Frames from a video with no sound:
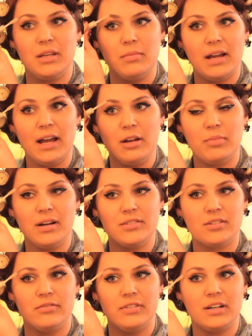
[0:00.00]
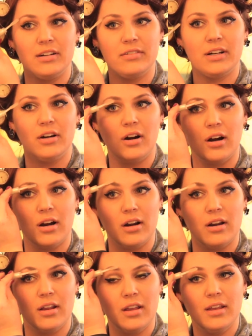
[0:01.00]
My eyebrows are very, very
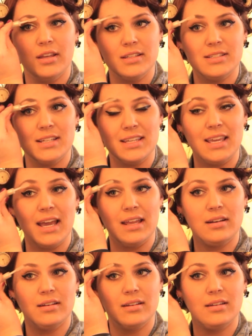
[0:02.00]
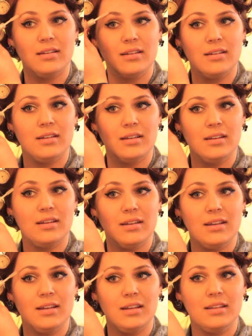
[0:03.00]
hard to get
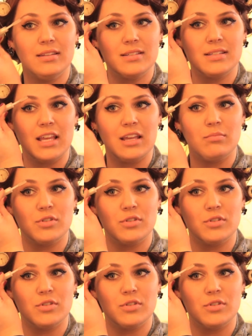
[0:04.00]
in the same